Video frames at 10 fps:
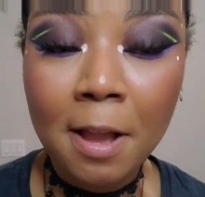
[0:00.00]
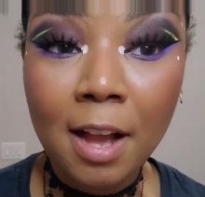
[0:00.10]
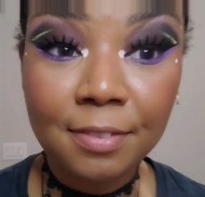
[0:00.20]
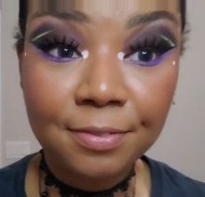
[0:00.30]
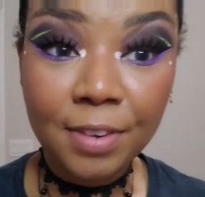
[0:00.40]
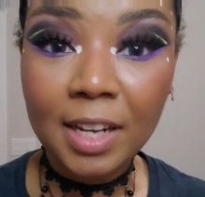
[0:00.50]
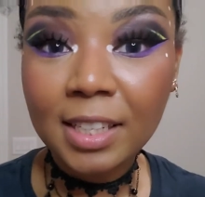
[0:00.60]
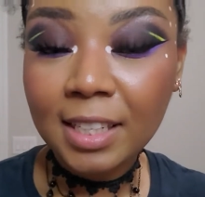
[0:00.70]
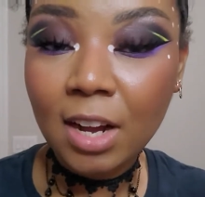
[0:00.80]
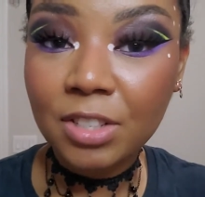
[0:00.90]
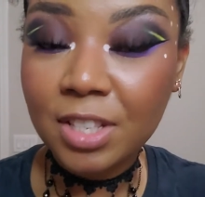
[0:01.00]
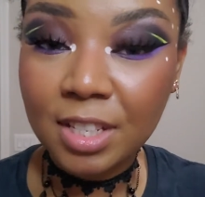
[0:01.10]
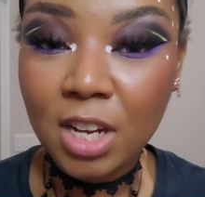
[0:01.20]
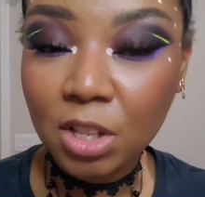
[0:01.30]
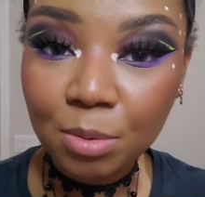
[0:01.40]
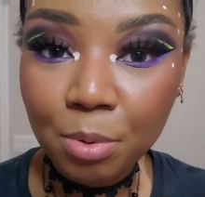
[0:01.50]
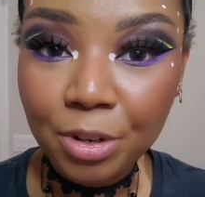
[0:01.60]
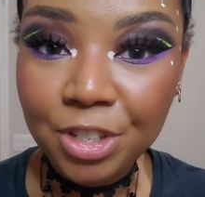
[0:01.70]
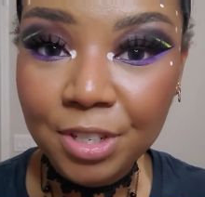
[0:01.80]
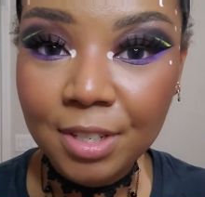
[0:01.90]
I finally got to the color
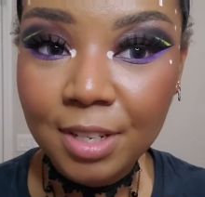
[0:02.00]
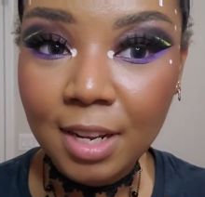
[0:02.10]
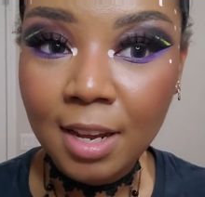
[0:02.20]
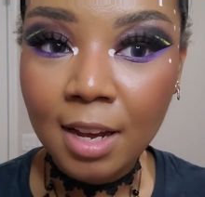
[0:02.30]
portion